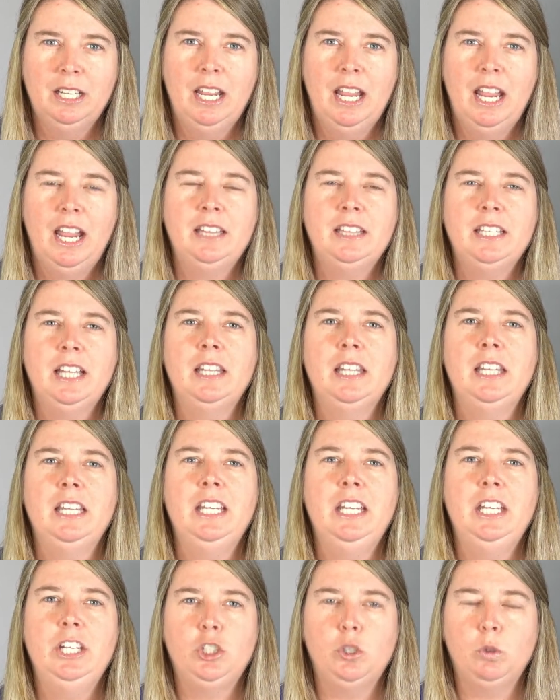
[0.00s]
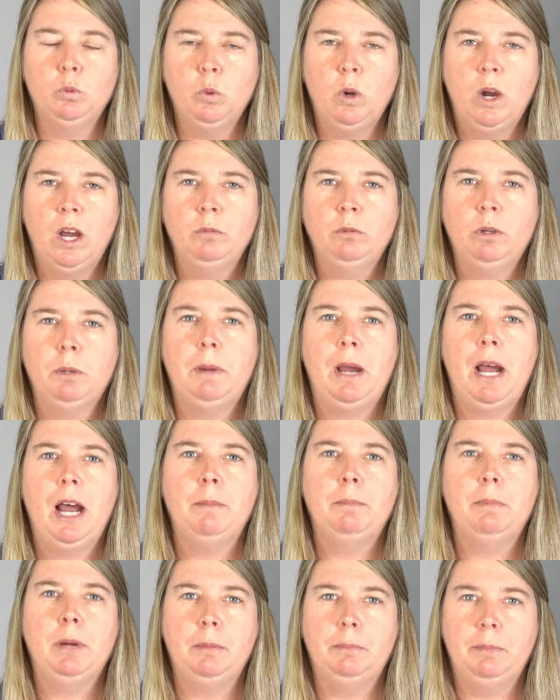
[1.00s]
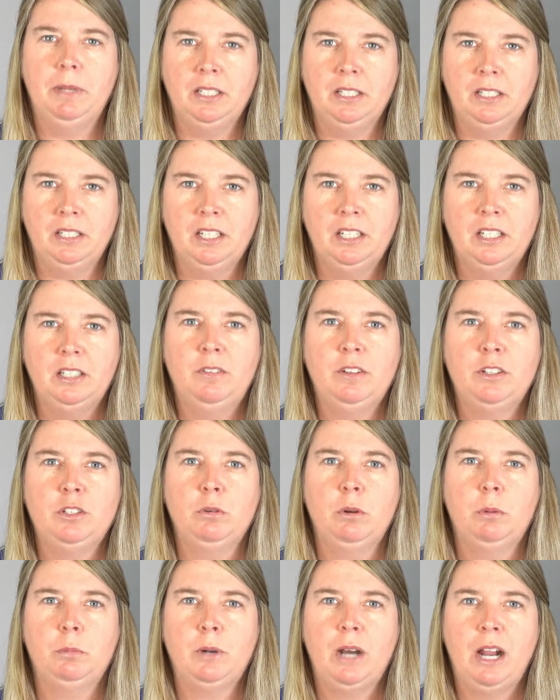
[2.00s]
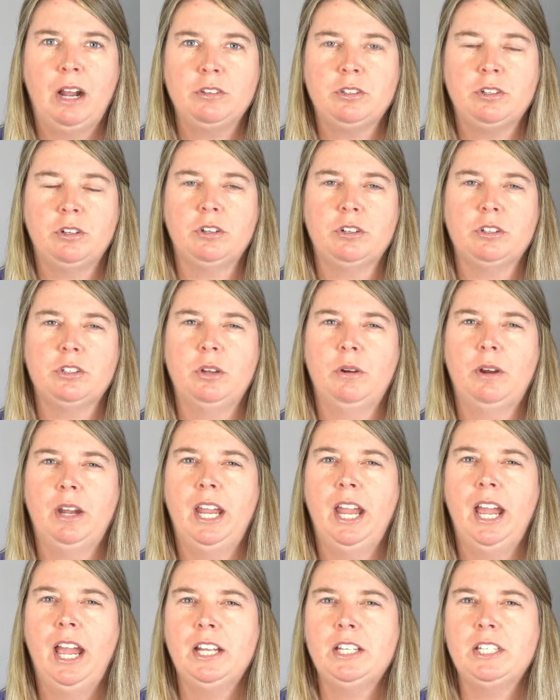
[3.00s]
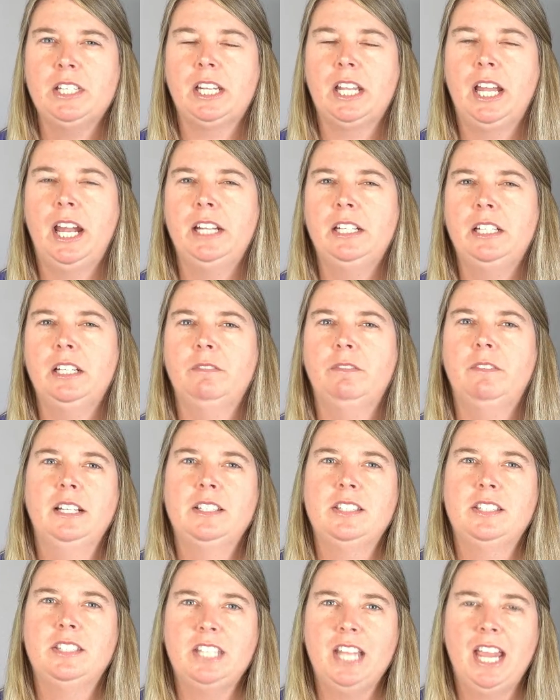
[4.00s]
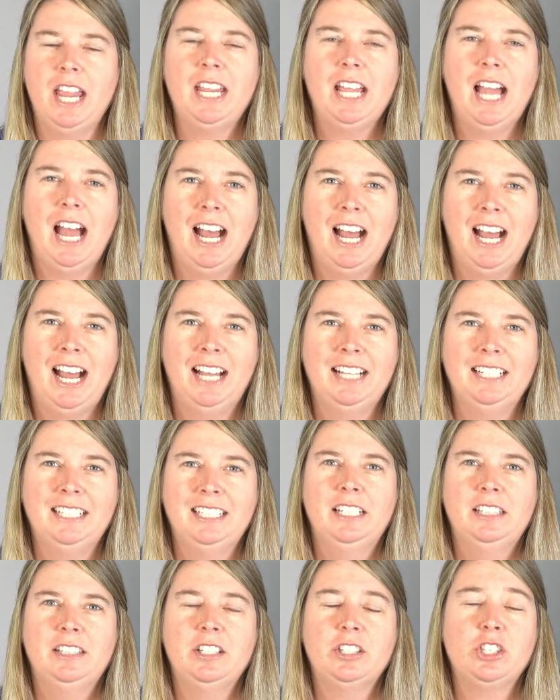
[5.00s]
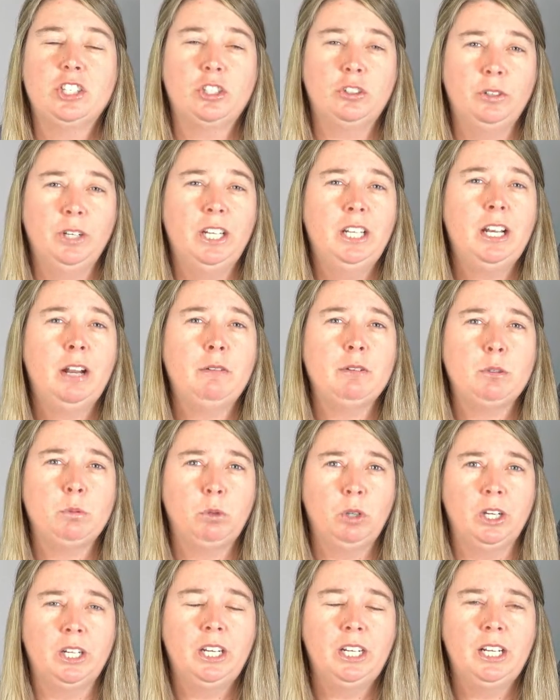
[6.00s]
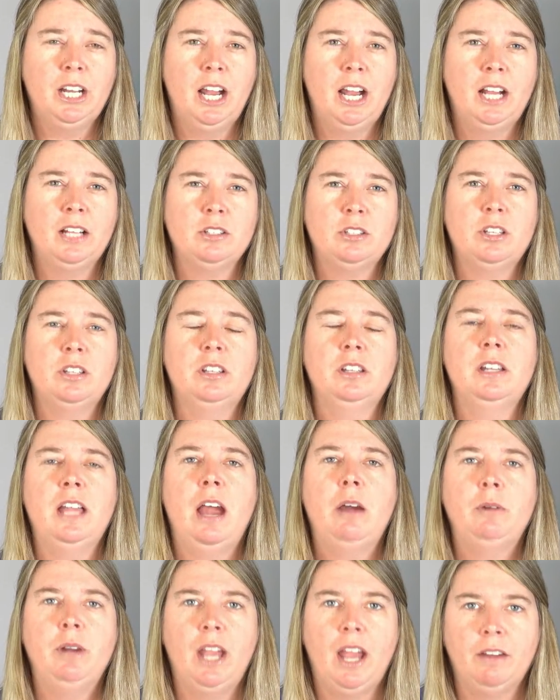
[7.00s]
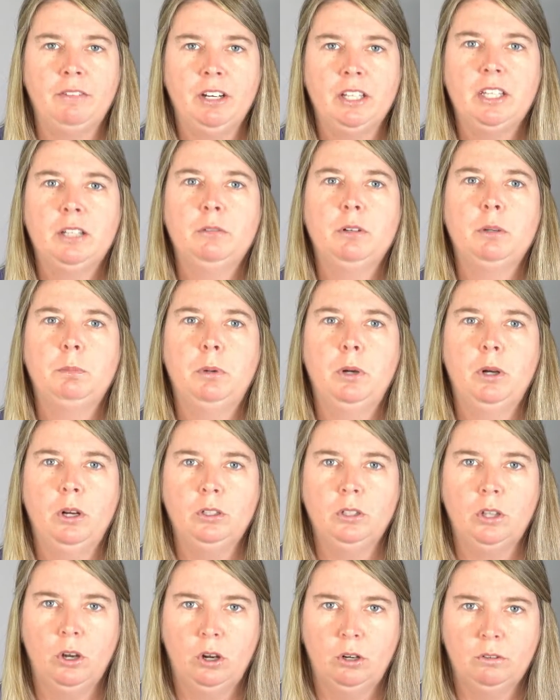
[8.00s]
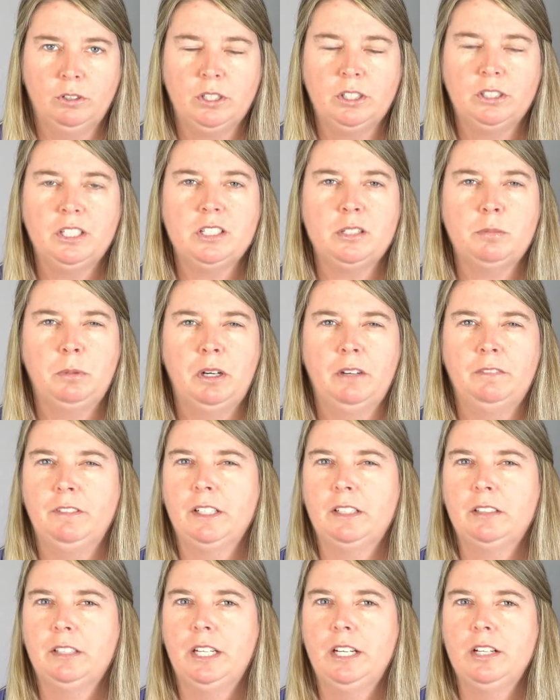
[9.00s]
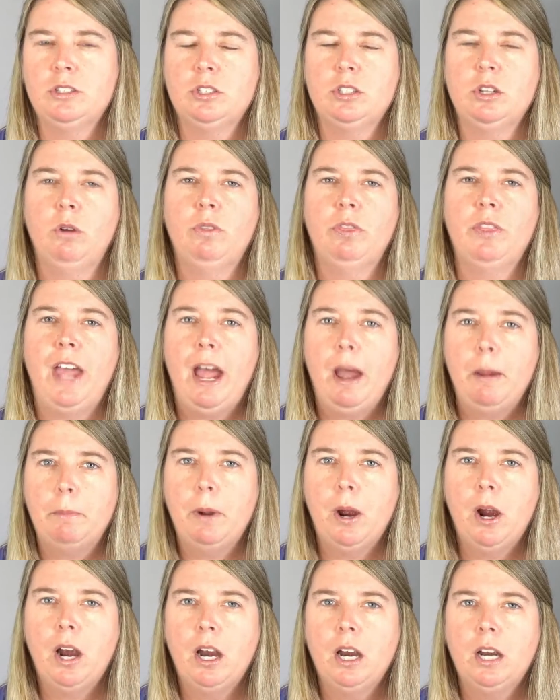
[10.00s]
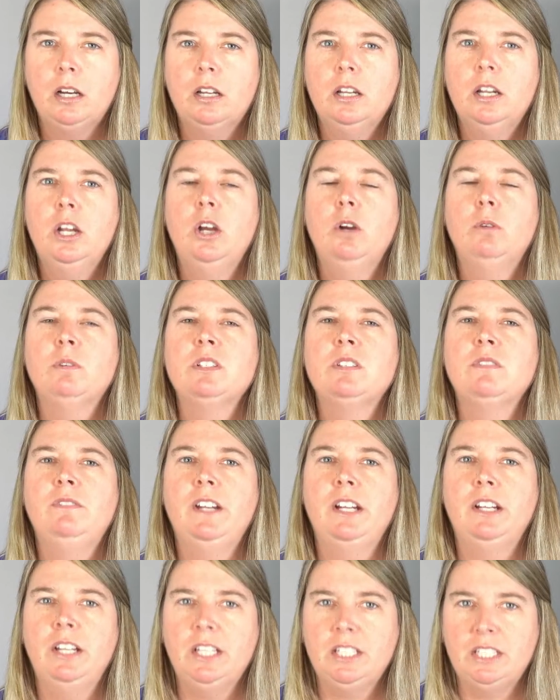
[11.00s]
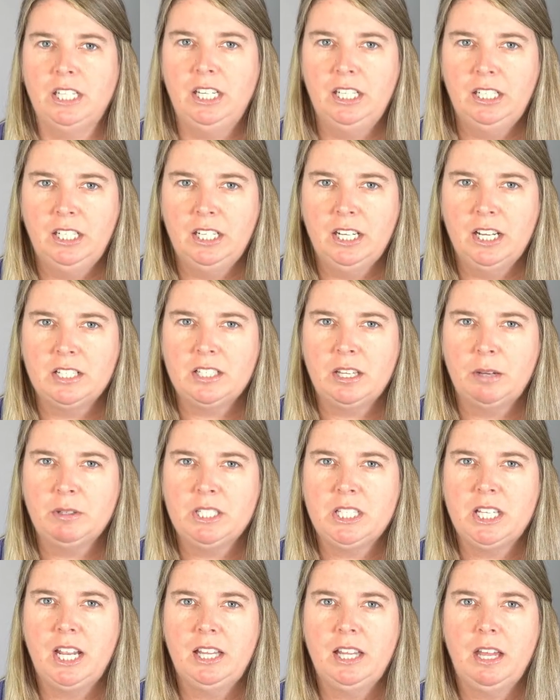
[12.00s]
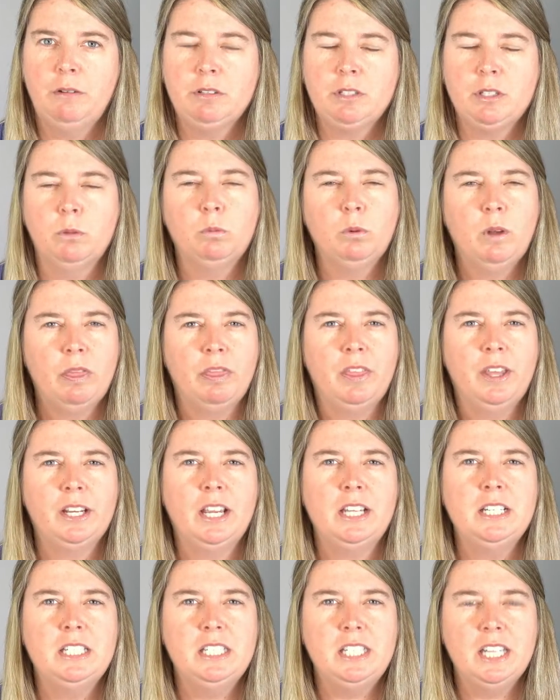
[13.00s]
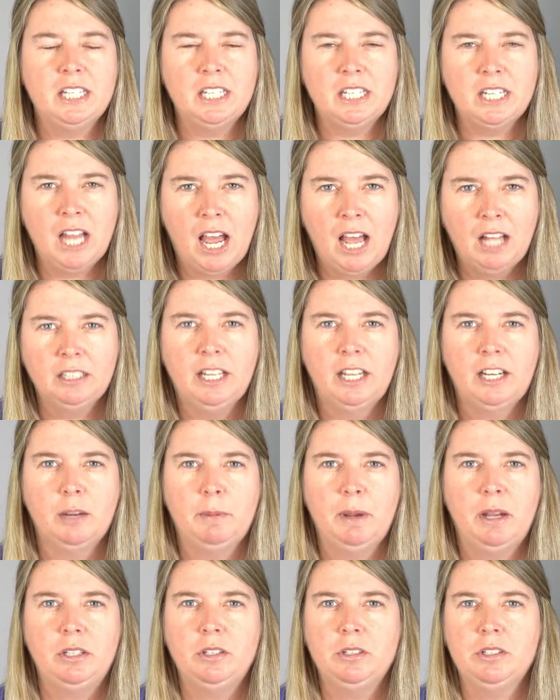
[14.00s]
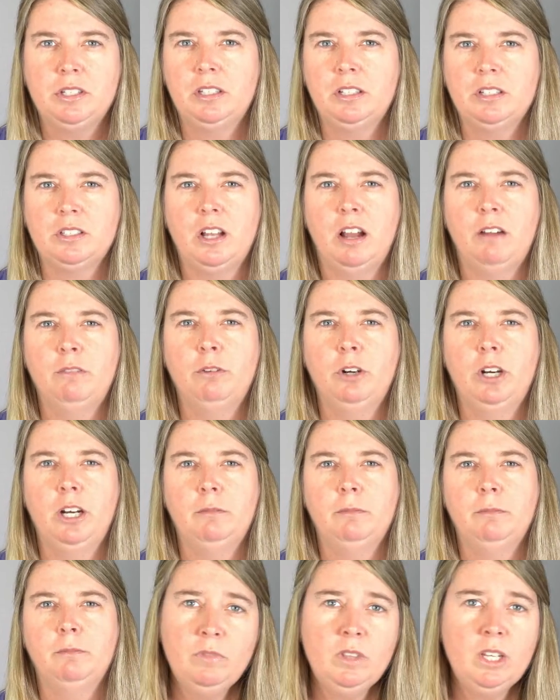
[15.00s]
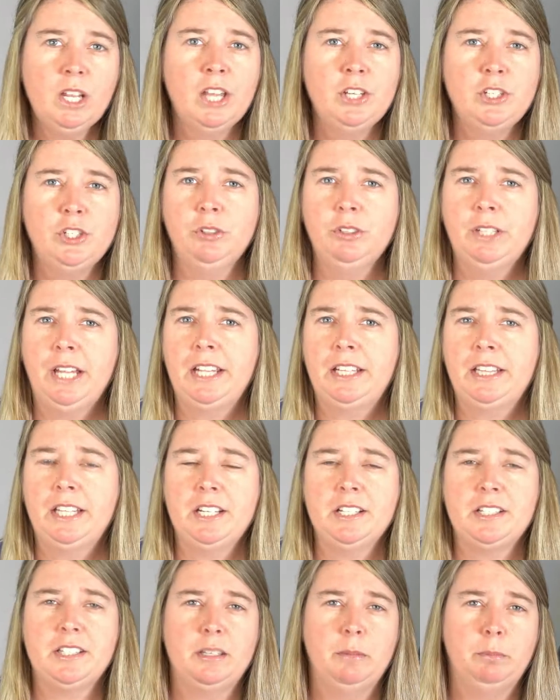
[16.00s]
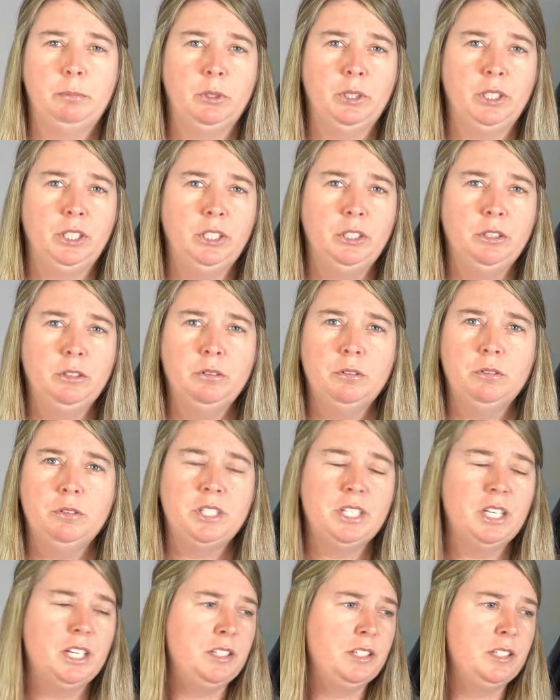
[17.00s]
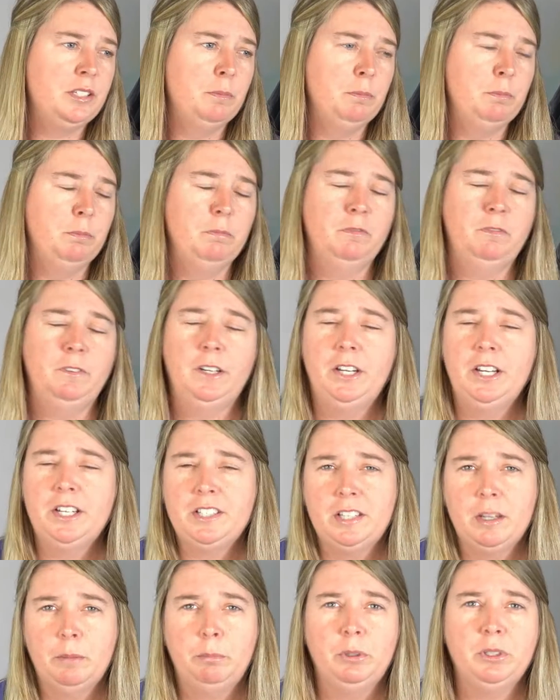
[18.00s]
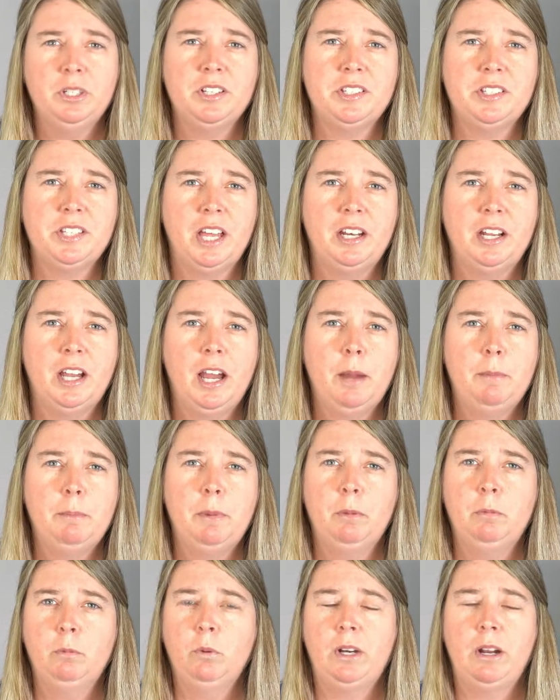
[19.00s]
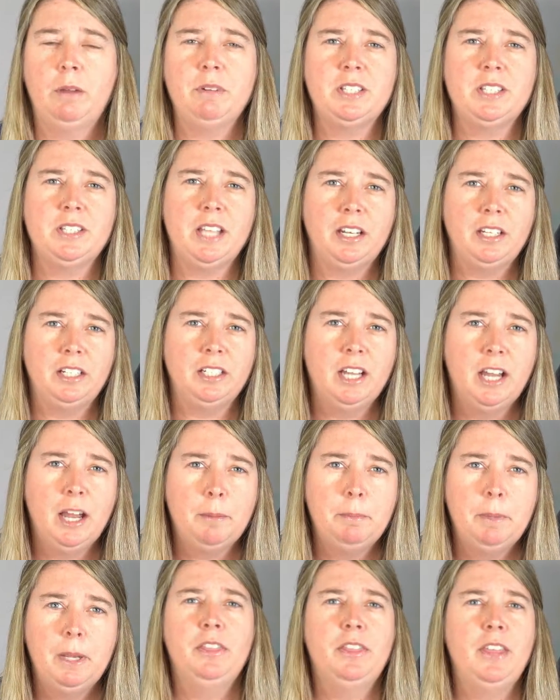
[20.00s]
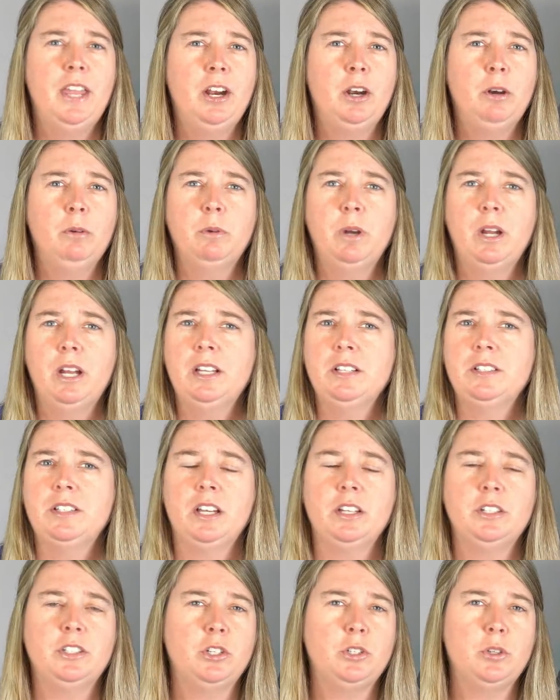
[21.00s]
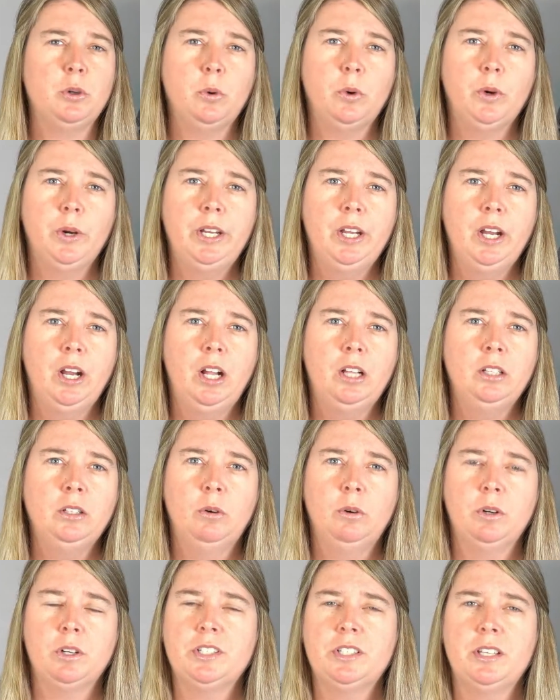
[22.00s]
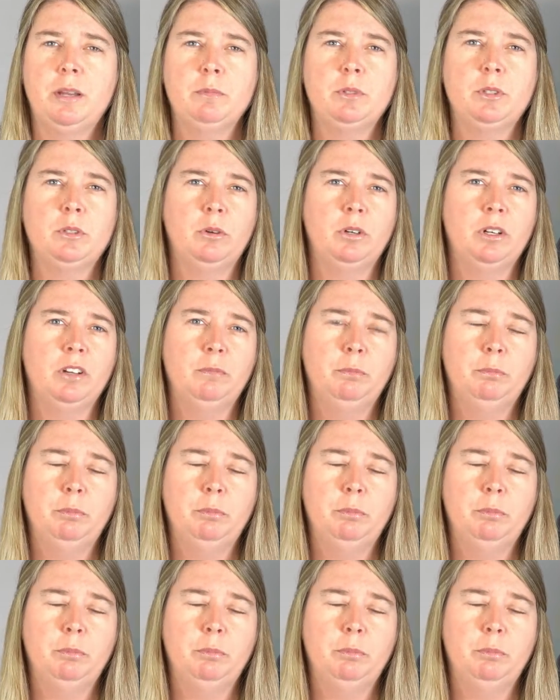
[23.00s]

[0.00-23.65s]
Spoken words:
And then each one would pop up in an individual browser. So I had to kind of stay on the screen I was working on. So then that way everything would pull over to List Perfectly. So that part was very tedious. I would say that was the one thing I did not like about using the software. I do like that it's simple to use. It's very simple to set up. When I was setting up, there was a tutorial or some sort of